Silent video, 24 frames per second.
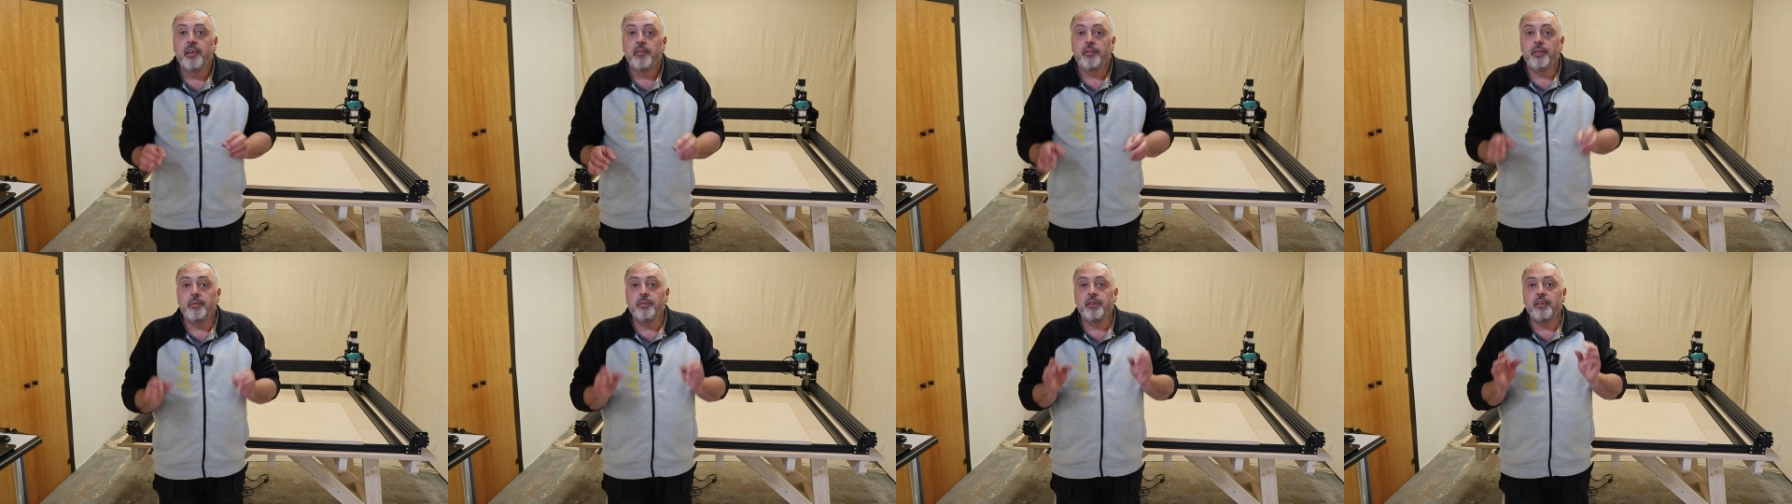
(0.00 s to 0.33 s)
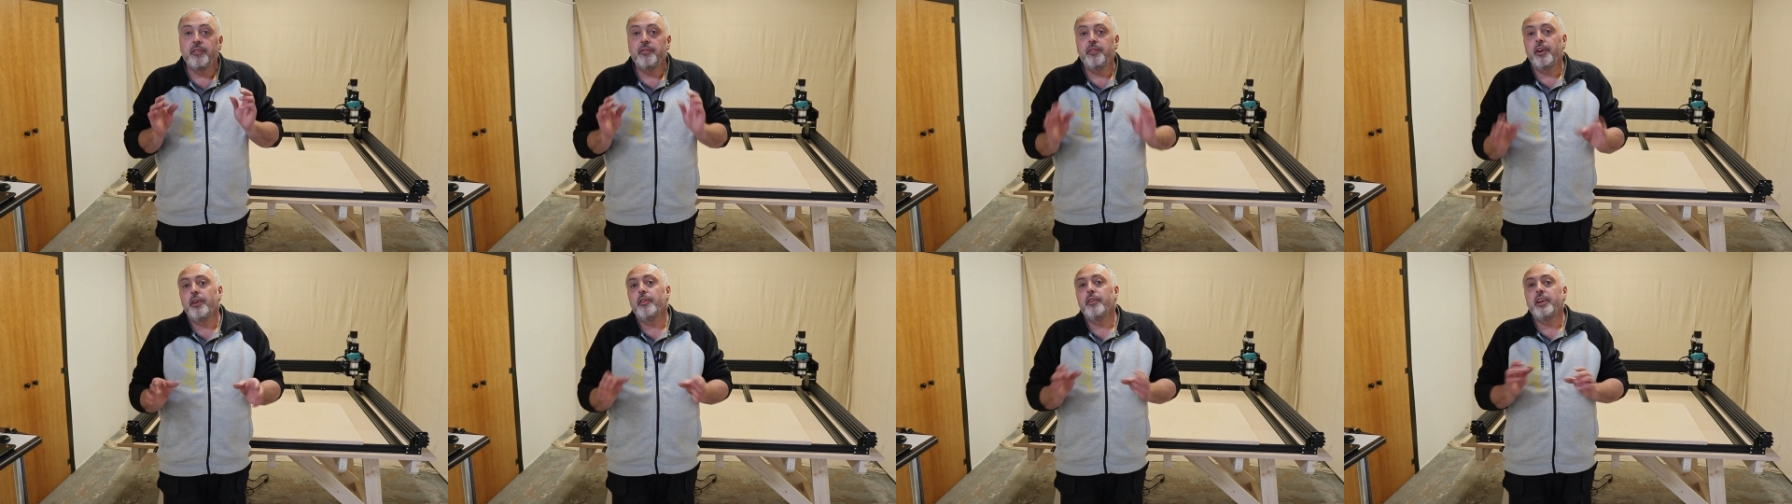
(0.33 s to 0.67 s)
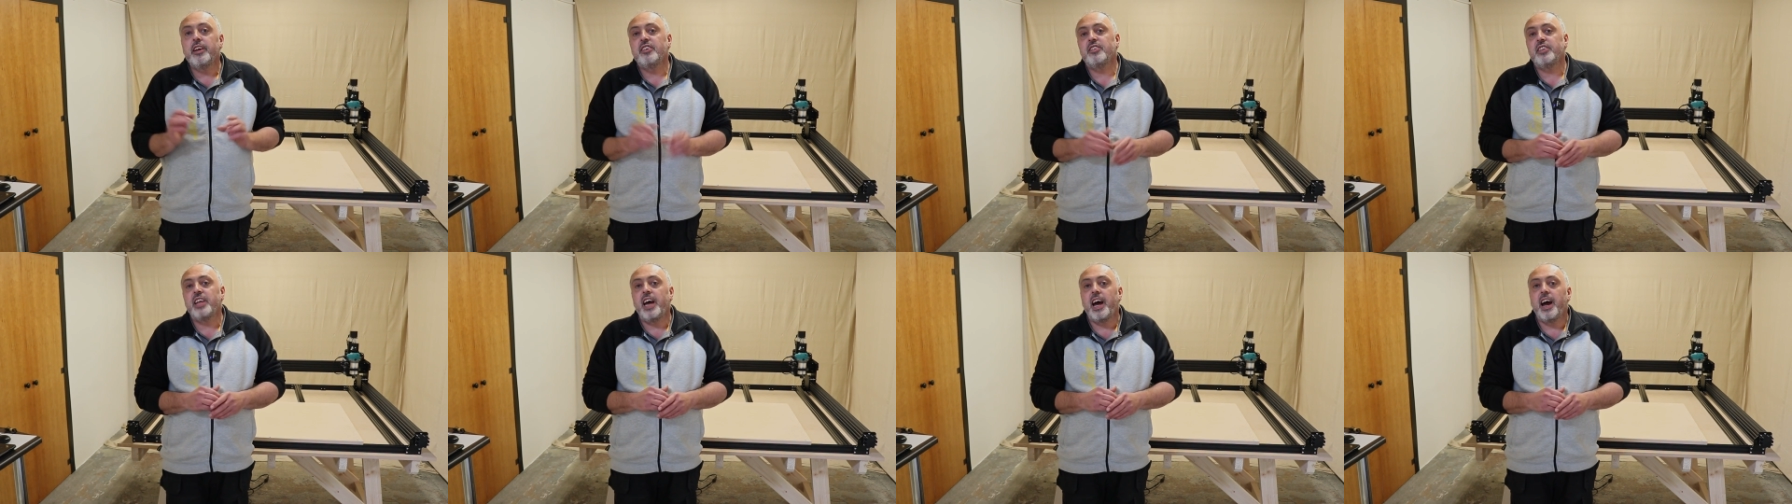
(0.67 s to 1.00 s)
from the
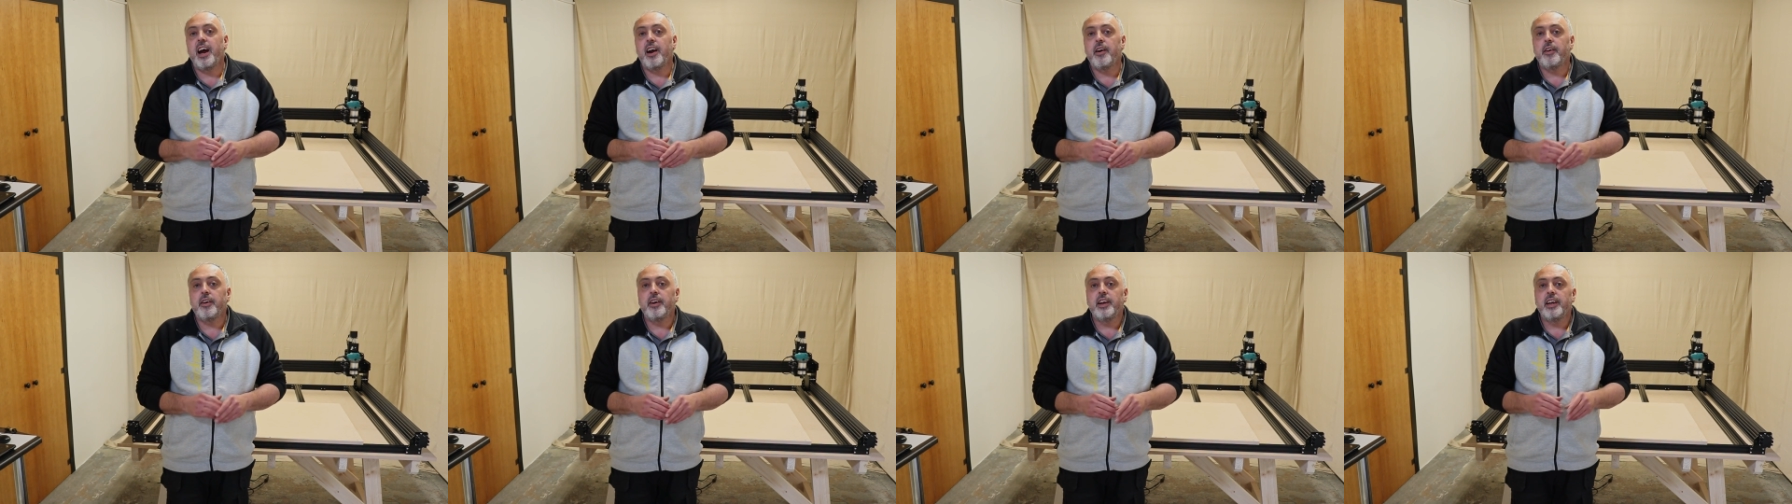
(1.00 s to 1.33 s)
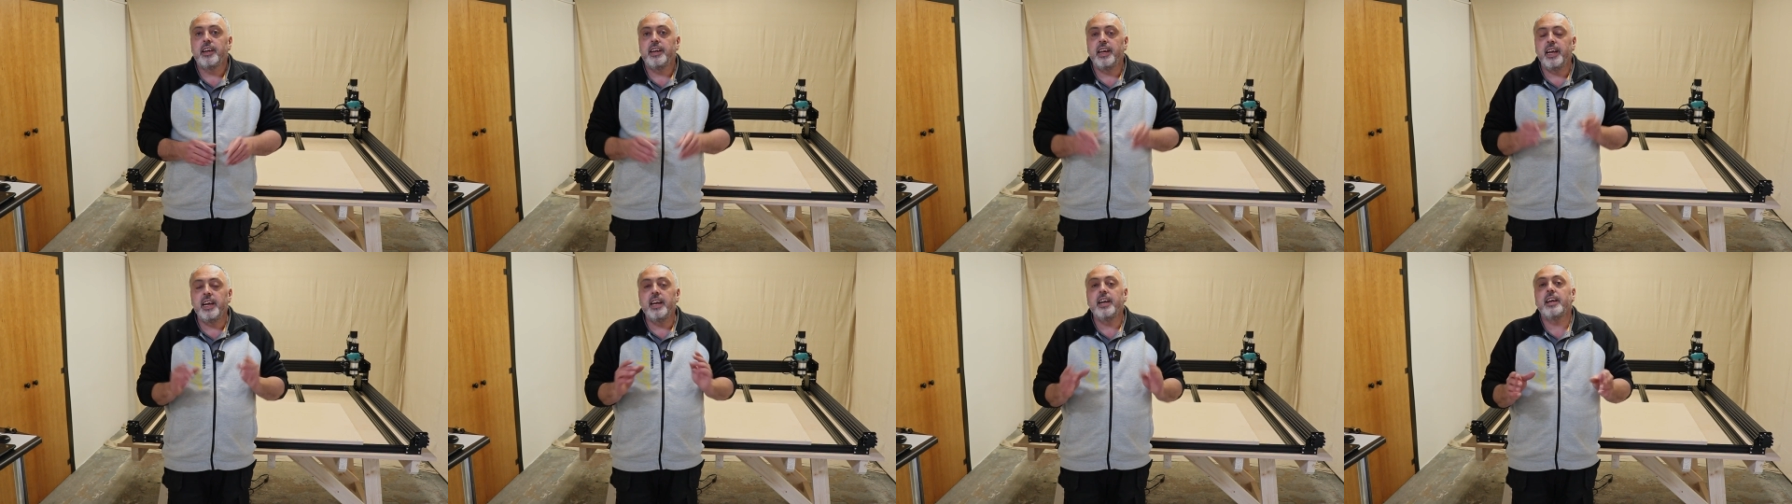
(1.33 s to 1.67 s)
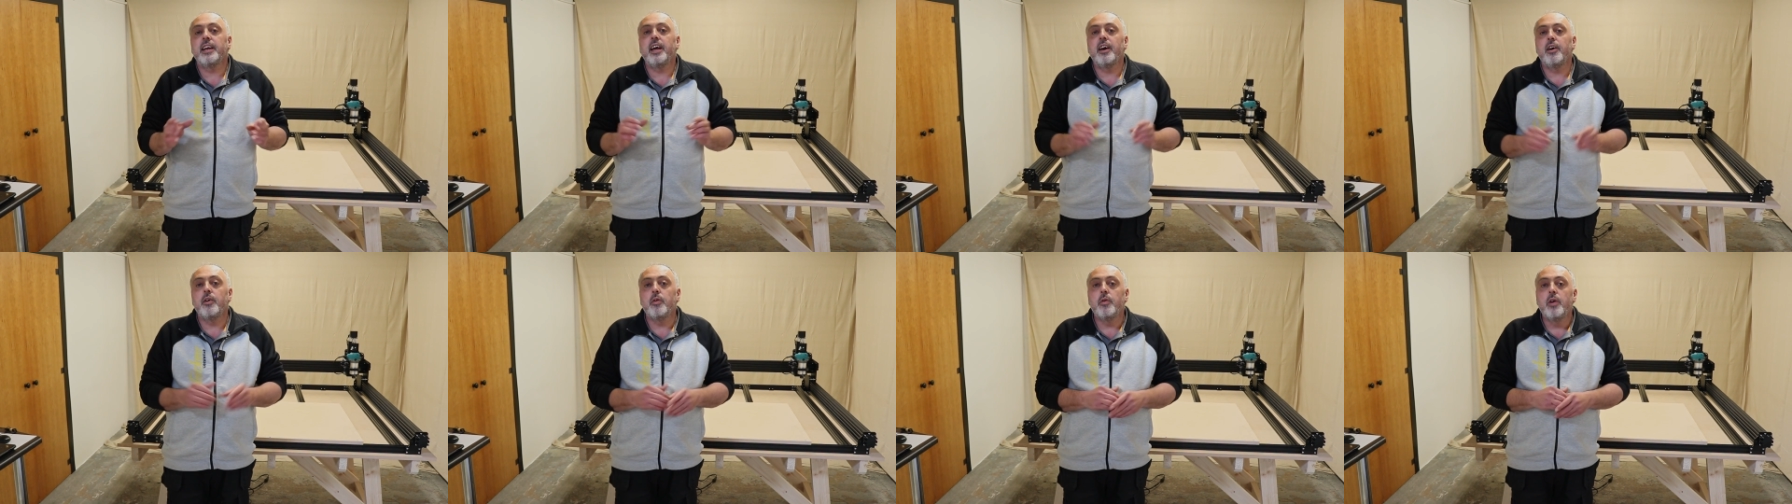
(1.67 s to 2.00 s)
very start till
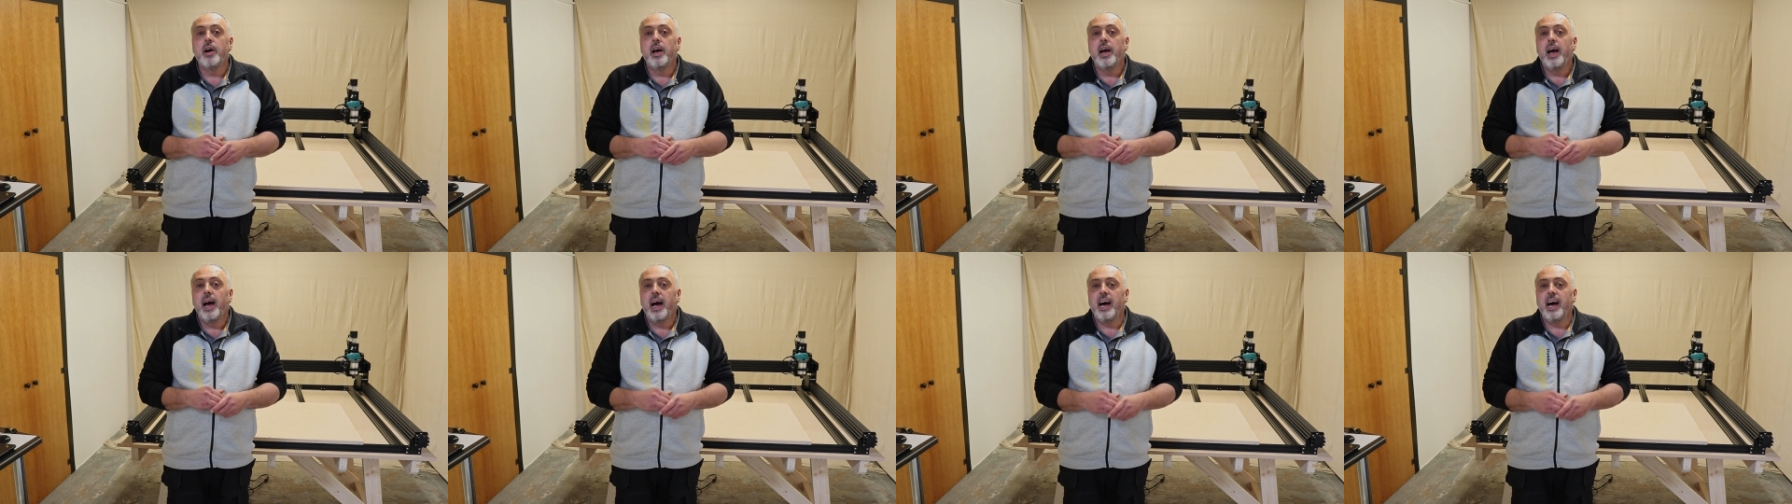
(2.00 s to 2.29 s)
now